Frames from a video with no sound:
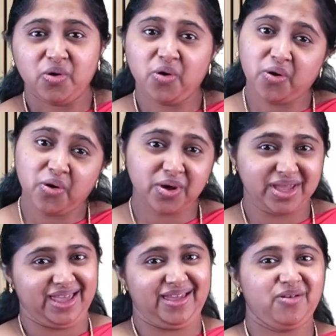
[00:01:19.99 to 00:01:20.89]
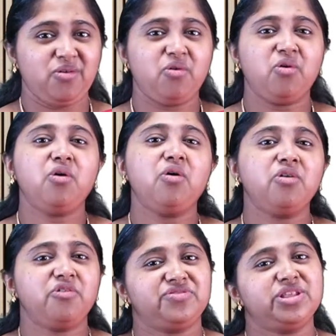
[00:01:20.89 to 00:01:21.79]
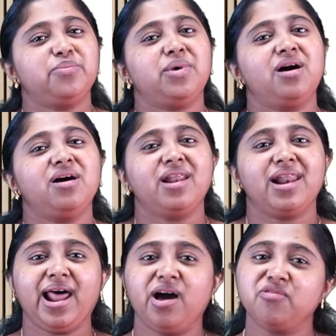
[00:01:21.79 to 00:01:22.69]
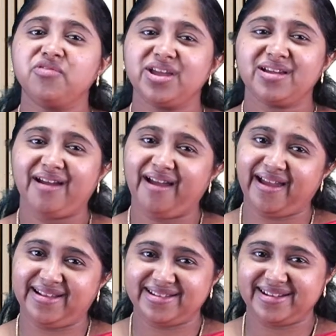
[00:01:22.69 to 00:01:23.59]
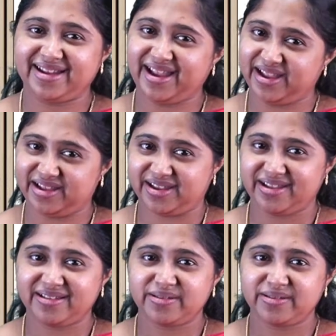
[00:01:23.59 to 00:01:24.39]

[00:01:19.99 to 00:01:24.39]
Okay, all of them are loving and caring.